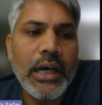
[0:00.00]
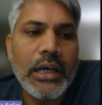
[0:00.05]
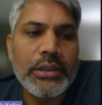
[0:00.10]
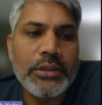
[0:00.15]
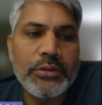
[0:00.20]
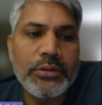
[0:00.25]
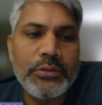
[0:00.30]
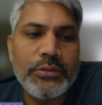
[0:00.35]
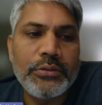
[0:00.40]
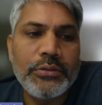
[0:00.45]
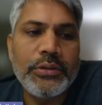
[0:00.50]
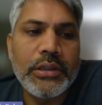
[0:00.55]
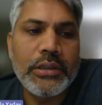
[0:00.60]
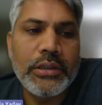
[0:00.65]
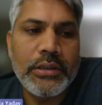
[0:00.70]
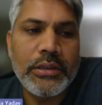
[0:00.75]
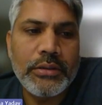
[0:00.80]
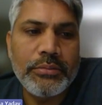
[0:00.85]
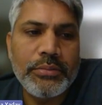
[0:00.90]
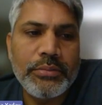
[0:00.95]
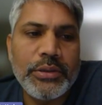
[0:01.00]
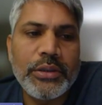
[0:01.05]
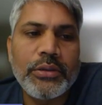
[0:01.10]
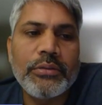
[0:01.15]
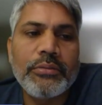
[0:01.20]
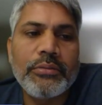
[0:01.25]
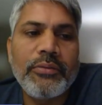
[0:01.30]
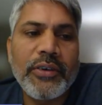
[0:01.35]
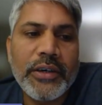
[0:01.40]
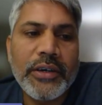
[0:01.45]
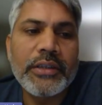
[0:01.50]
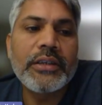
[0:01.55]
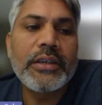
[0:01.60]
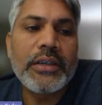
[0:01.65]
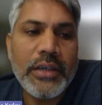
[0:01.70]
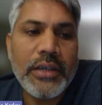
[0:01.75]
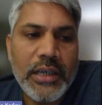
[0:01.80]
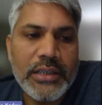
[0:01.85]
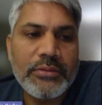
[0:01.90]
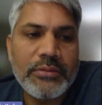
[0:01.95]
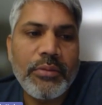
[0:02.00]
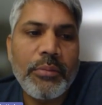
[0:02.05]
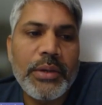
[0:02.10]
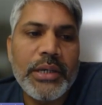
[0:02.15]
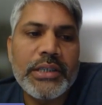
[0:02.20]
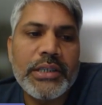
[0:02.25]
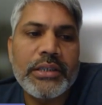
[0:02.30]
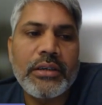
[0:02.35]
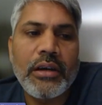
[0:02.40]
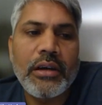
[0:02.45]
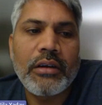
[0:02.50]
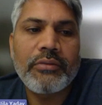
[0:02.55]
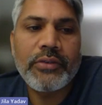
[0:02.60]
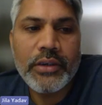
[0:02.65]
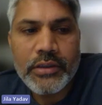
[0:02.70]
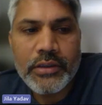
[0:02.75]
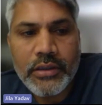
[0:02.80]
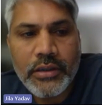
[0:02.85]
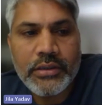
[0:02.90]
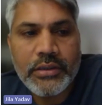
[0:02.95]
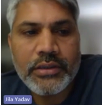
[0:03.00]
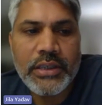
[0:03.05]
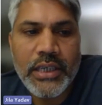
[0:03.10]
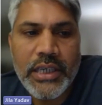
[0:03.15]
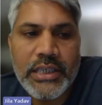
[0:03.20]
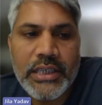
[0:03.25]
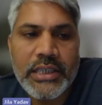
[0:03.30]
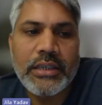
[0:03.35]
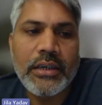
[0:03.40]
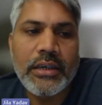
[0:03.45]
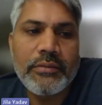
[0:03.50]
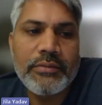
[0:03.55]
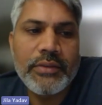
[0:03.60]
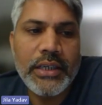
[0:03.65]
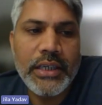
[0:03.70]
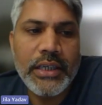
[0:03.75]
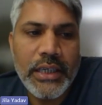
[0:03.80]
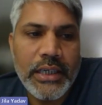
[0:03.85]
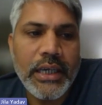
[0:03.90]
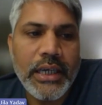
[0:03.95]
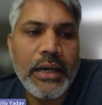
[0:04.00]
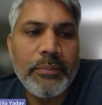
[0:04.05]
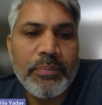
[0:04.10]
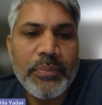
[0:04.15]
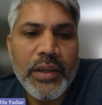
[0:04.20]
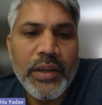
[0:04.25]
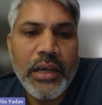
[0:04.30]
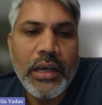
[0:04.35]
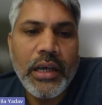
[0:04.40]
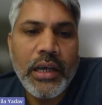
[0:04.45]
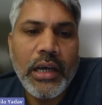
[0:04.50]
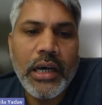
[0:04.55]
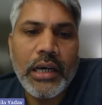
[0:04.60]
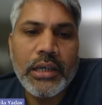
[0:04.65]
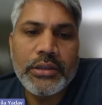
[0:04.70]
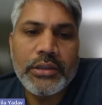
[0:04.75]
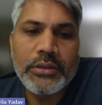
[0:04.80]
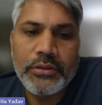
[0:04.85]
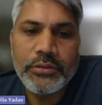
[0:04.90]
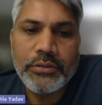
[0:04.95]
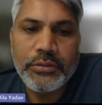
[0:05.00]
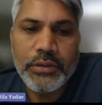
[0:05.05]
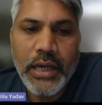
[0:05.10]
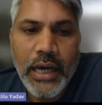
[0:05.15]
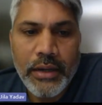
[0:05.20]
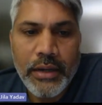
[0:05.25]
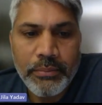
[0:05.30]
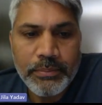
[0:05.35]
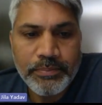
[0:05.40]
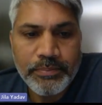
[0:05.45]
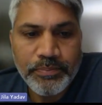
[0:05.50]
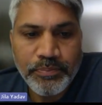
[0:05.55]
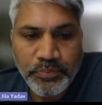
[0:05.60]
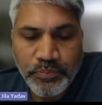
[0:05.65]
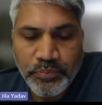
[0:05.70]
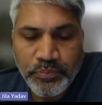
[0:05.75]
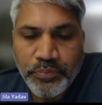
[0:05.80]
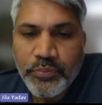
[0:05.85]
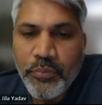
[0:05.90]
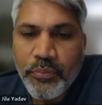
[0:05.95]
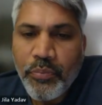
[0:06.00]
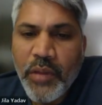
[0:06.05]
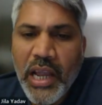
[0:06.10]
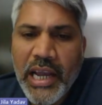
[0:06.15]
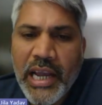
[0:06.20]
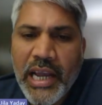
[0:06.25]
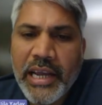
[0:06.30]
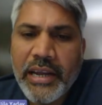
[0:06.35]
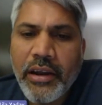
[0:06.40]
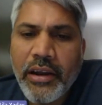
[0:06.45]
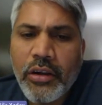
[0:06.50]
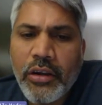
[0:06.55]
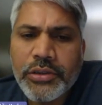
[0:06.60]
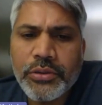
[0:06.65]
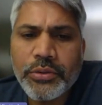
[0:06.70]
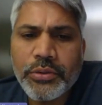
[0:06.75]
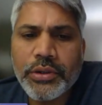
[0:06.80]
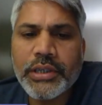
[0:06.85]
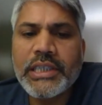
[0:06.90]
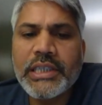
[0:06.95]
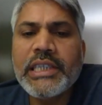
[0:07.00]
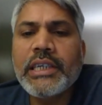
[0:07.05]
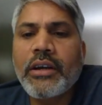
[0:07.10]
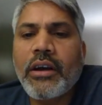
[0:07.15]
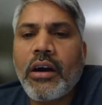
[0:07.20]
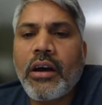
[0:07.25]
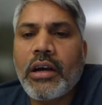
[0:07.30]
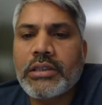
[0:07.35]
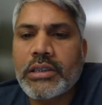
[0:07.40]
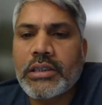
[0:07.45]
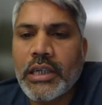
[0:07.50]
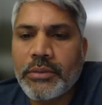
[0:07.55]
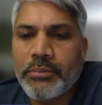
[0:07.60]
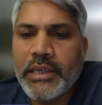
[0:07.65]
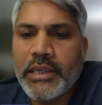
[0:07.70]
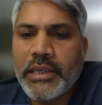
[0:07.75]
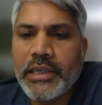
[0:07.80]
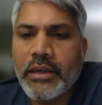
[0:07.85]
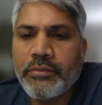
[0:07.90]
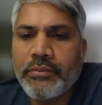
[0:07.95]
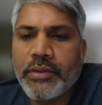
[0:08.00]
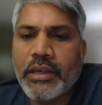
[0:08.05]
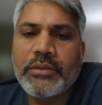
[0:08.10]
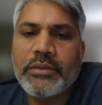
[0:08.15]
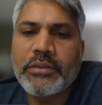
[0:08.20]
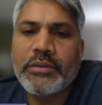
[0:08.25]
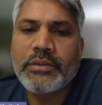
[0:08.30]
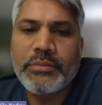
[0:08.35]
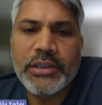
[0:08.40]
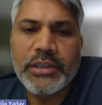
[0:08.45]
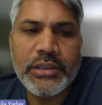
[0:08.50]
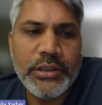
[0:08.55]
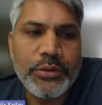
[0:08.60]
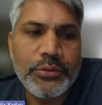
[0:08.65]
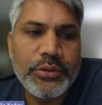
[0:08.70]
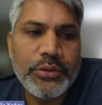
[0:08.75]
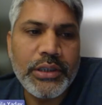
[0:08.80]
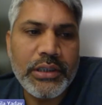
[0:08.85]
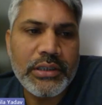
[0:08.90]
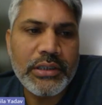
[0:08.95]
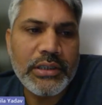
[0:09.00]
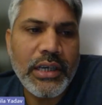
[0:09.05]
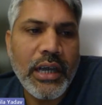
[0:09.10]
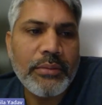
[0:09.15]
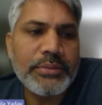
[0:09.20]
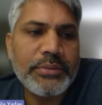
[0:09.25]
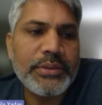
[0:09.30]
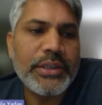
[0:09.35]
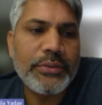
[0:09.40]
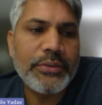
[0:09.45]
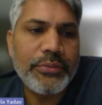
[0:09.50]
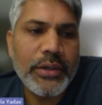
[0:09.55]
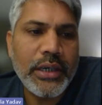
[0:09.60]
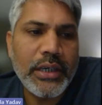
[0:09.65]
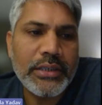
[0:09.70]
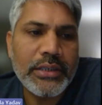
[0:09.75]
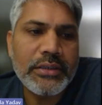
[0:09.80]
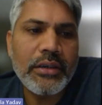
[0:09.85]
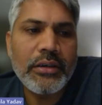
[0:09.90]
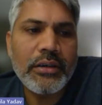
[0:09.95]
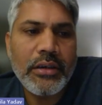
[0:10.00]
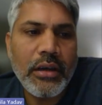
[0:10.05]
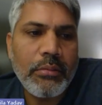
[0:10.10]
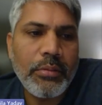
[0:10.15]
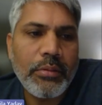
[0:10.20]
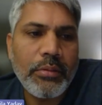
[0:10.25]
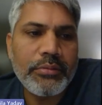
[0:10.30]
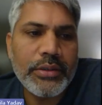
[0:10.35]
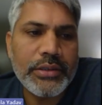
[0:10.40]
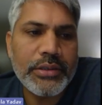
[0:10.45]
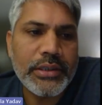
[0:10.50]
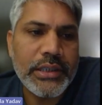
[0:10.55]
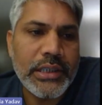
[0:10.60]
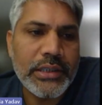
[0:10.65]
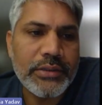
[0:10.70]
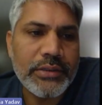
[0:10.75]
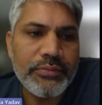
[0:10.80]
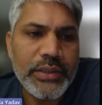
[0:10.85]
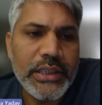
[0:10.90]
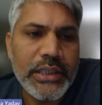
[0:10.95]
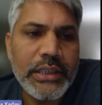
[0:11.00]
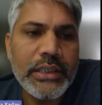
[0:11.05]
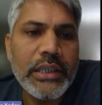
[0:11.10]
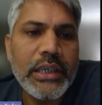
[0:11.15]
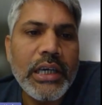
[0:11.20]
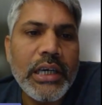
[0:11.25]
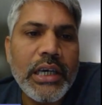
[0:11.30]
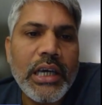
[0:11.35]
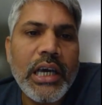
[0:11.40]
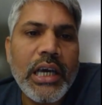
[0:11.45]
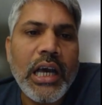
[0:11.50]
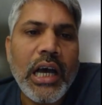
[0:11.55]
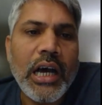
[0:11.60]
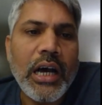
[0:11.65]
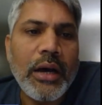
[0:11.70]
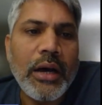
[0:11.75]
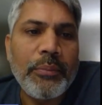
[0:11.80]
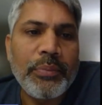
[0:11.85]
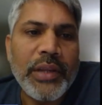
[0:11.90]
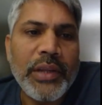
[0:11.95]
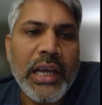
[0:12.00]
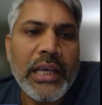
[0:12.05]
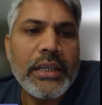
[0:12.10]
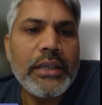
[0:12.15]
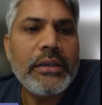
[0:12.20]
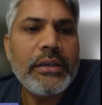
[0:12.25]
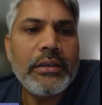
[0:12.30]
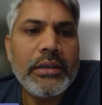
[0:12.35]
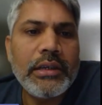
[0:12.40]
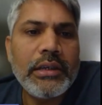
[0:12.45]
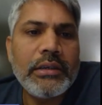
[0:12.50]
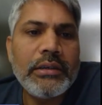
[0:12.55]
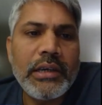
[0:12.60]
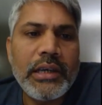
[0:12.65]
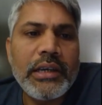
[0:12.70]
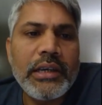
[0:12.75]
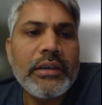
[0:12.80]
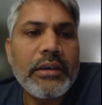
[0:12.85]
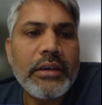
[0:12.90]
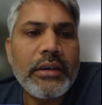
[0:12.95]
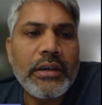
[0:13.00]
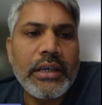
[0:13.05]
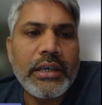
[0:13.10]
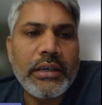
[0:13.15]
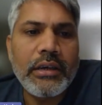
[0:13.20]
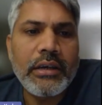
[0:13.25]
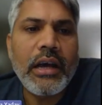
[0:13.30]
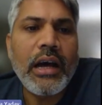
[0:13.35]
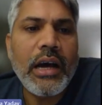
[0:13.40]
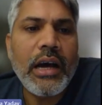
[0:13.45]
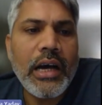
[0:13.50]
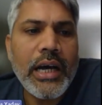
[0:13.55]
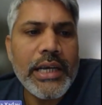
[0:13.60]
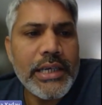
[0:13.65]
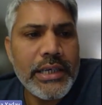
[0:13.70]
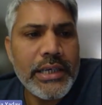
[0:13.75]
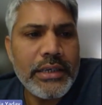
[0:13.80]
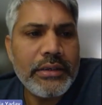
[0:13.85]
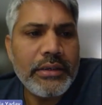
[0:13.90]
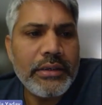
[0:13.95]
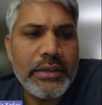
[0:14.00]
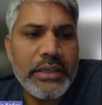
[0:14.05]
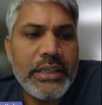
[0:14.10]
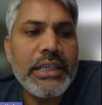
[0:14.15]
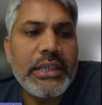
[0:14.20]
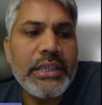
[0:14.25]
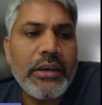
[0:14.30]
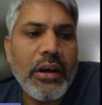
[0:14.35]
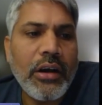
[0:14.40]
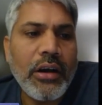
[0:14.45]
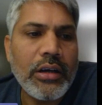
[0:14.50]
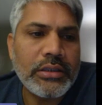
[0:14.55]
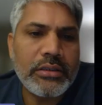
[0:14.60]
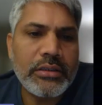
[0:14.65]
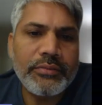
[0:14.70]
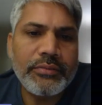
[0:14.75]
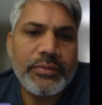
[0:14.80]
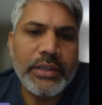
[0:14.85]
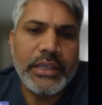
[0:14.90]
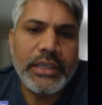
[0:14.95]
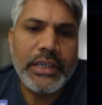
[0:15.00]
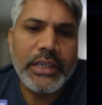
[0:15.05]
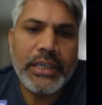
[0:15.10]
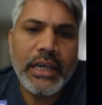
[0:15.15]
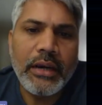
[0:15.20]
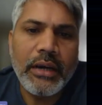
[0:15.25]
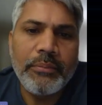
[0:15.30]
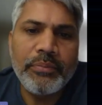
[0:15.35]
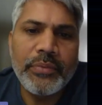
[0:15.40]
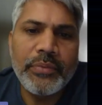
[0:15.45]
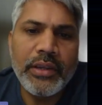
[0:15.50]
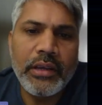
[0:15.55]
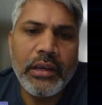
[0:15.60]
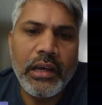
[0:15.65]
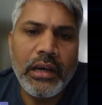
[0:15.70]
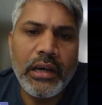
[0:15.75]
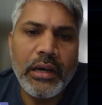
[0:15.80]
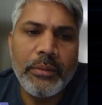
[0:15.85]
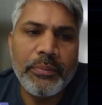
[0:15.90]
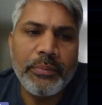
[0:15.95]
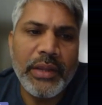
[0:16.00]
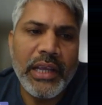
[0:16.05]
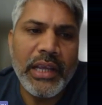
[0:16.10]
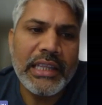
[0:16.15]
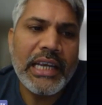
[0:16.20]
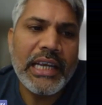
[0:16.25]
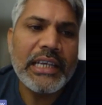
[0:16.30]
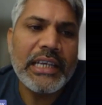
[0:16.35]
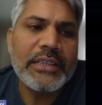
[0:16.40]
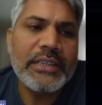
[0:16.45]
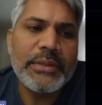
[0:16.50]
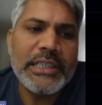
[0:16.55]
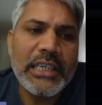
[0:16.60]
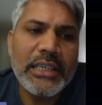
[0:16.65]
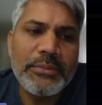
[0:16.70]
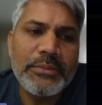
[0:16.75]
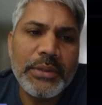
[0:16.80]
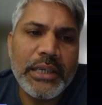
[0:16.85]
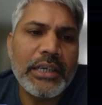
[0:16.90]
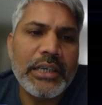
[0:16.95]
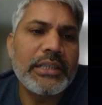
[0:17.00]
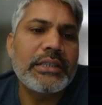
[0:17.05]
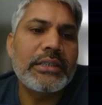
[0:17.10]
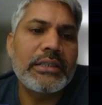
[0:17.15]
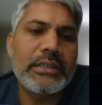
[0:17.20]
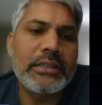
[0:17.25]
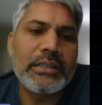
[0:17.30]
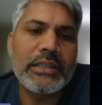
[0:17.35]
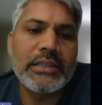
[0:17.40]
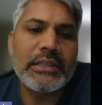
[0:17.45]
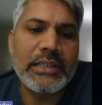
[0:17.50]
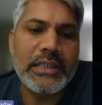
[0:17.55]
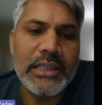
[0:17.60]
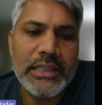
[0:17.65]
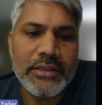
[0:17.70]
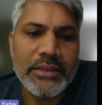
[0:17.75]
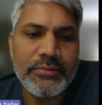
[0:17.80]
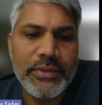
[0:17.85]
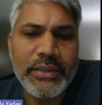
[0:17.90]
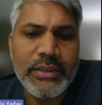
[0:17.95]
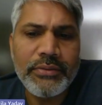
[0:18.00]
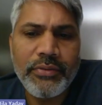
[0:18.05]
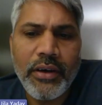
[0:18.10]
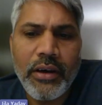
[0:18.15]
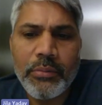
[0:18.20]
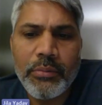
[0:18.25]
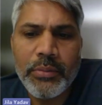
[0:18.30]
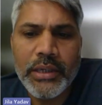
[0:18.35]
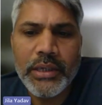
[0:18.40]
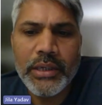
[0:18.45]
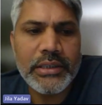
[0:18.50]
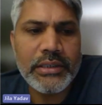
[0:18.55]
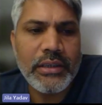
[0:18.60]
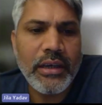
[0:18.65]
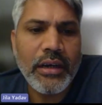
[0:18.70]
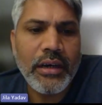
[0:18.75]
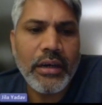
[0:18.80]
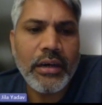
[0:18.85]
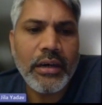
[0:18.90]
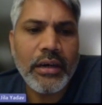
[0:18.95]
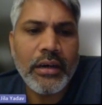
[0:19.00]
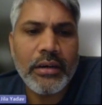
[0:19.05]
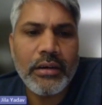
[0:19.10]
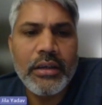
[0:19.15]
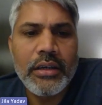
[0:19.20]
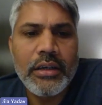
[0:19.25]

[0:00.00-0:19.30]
to do the further transformation or further staging of the data to do that. And also read cost, like many of the customers using Synapse serverless on top of the CSV, and incurring high read cost of the data. And that's basically because the CSV formats are